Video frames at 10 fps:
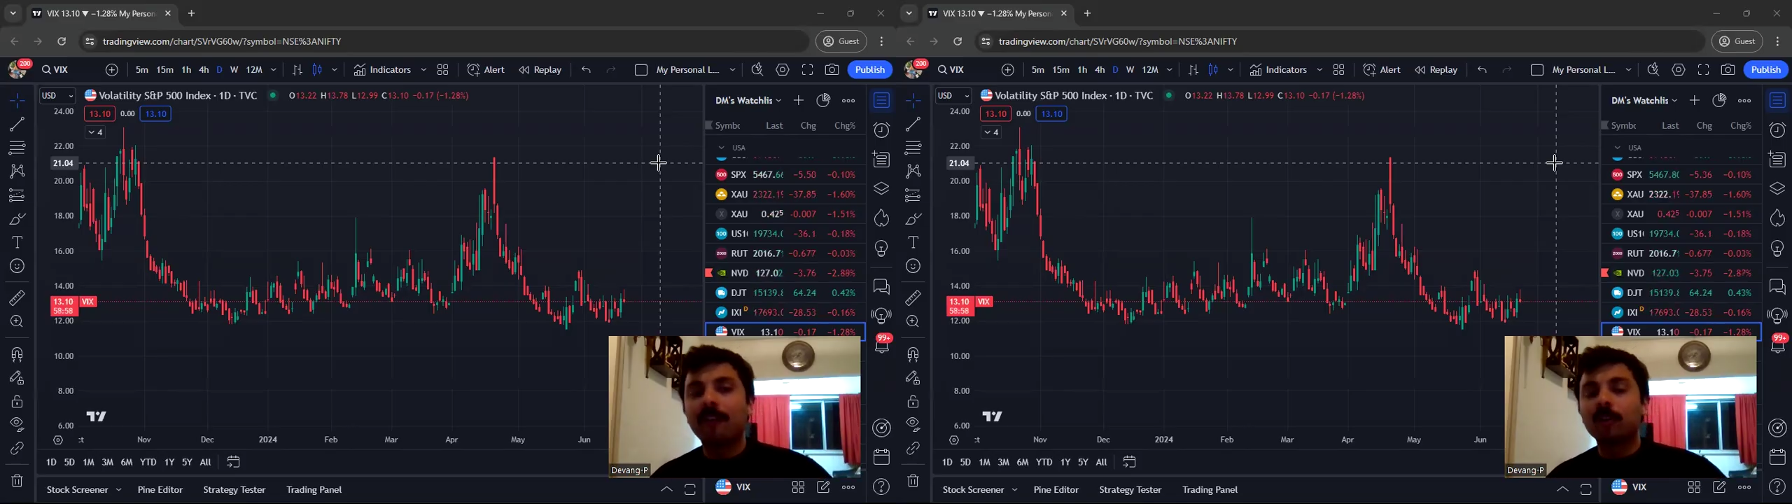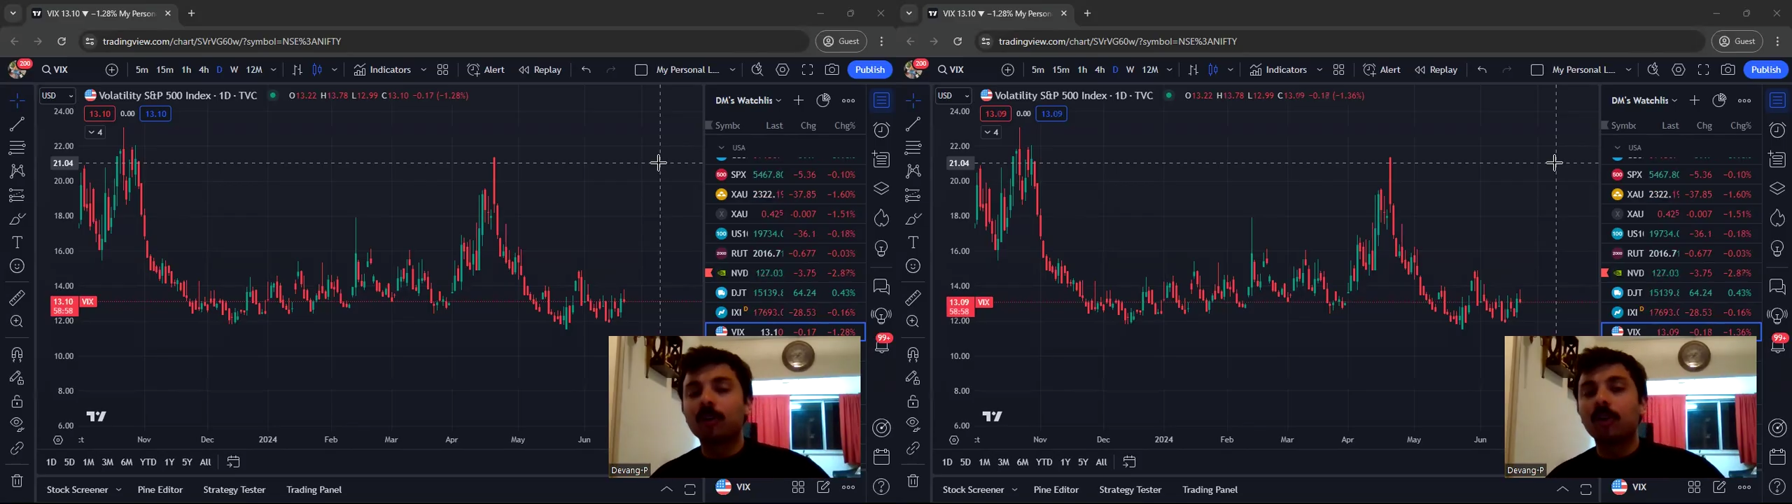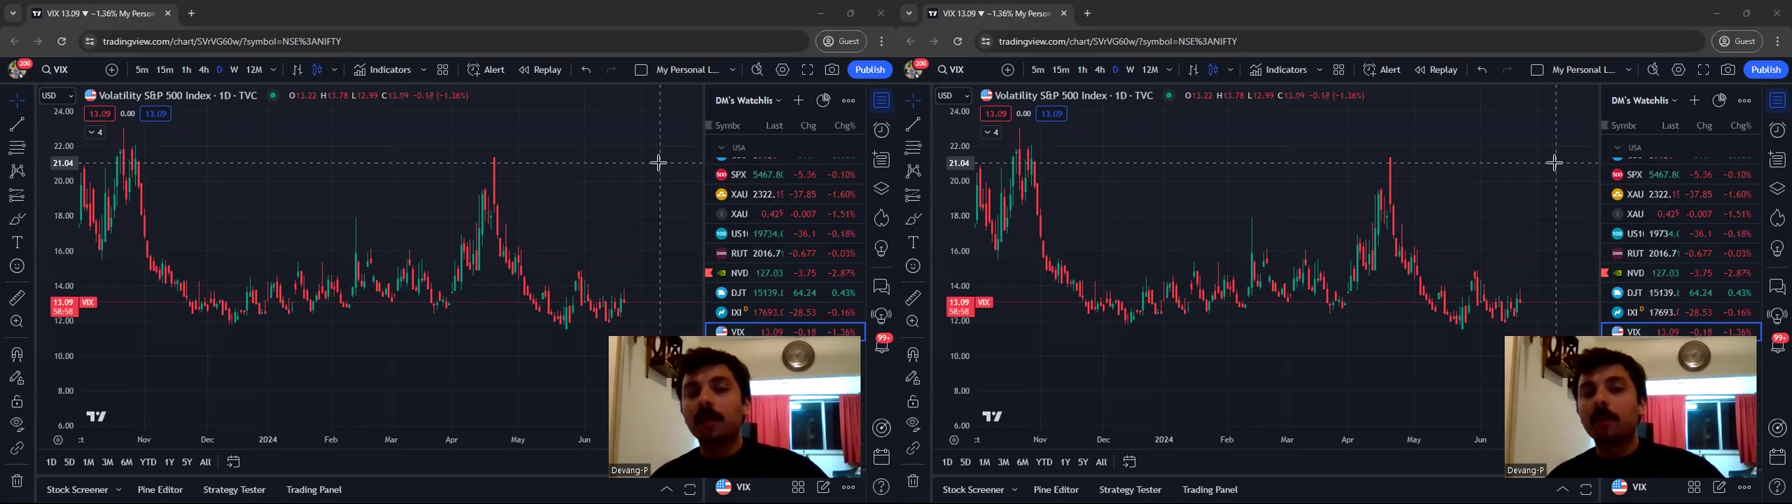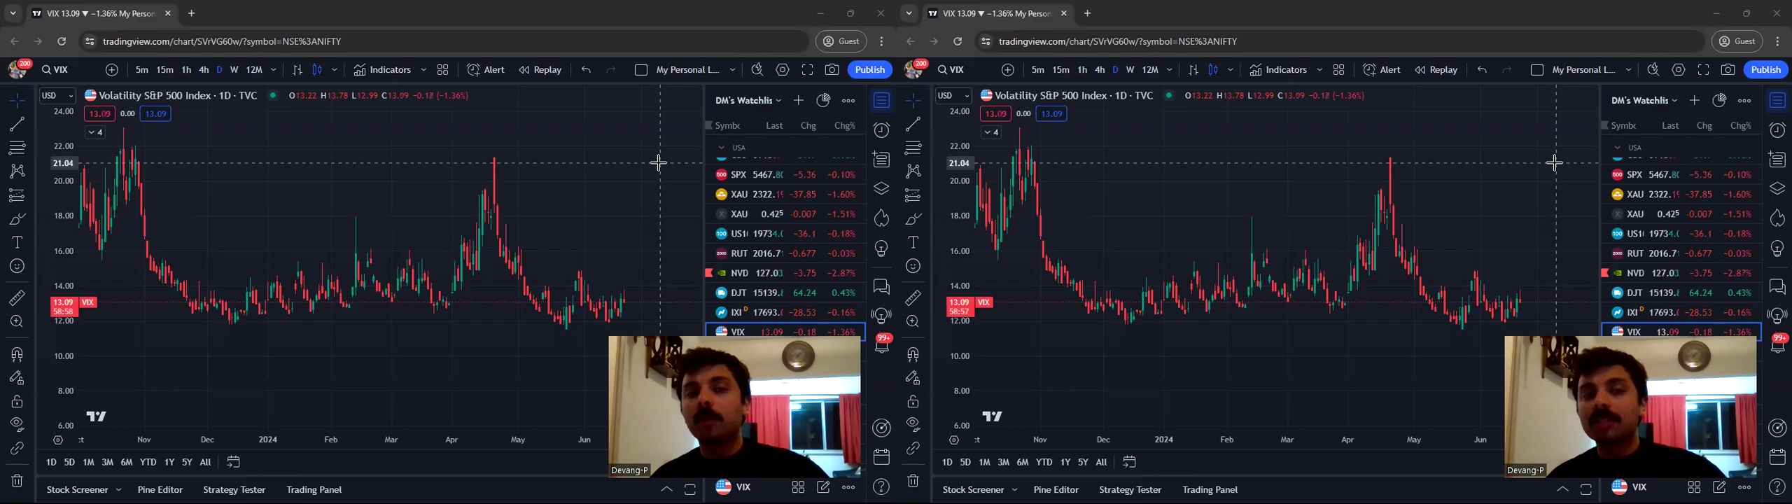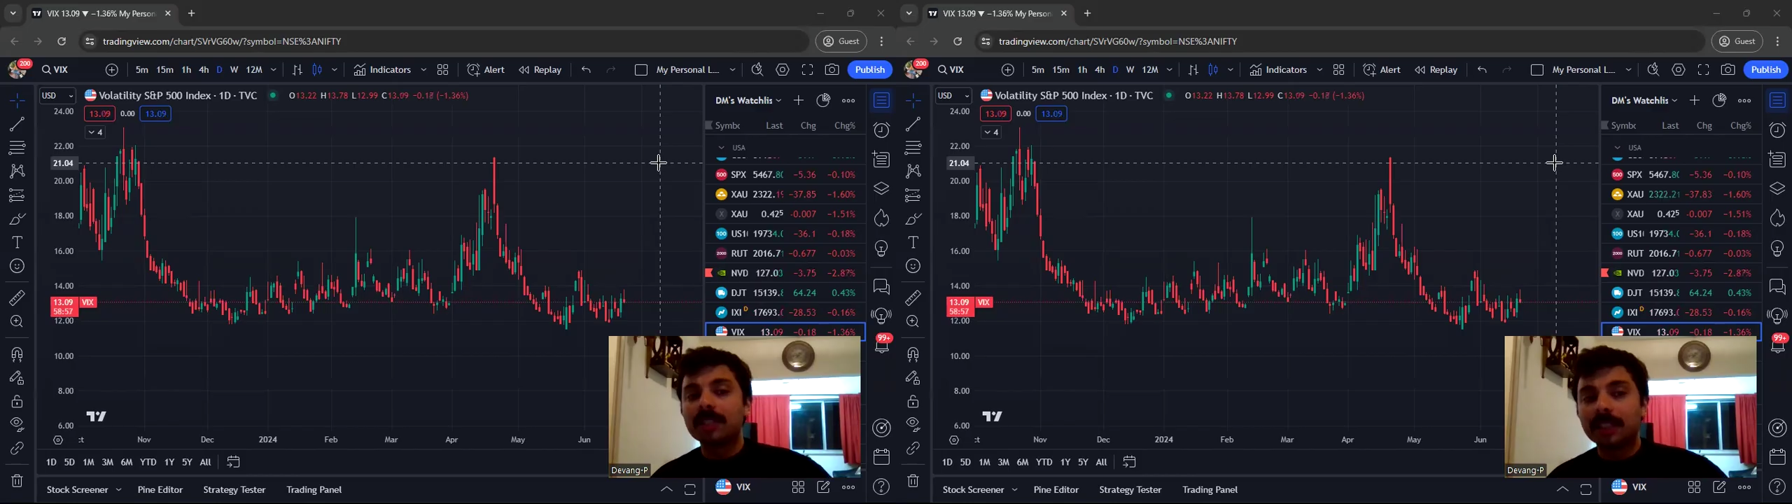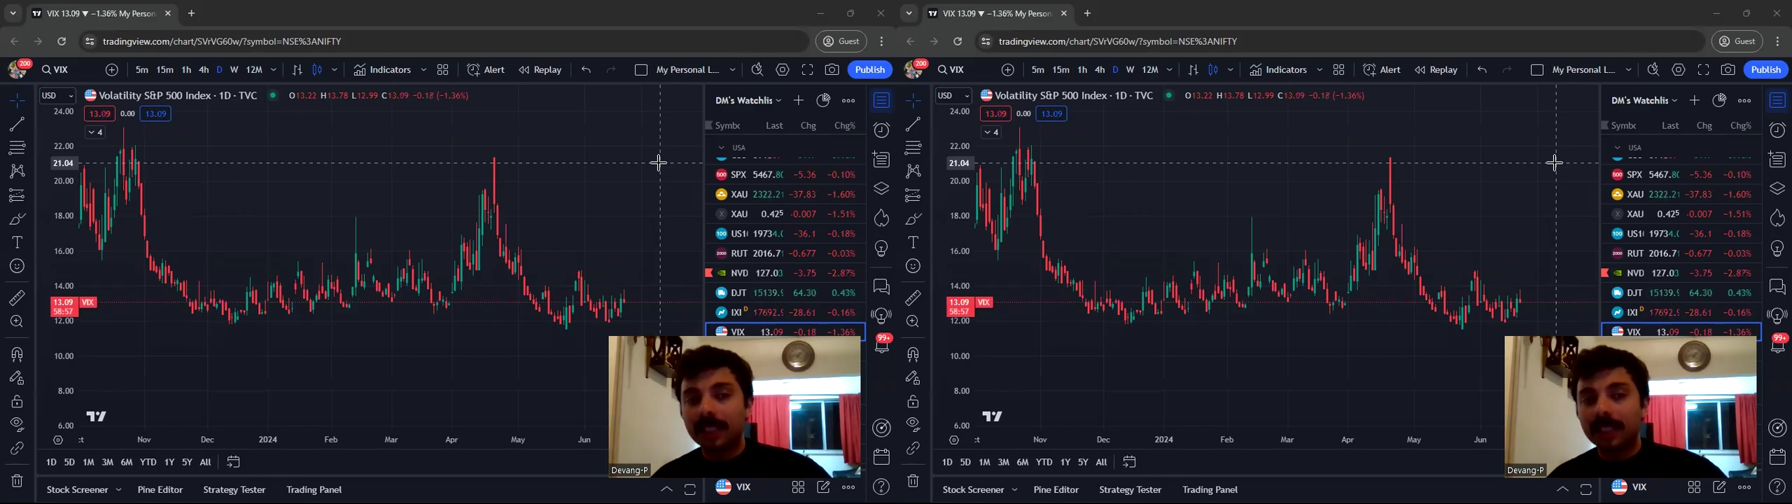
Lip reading: I want to talk about the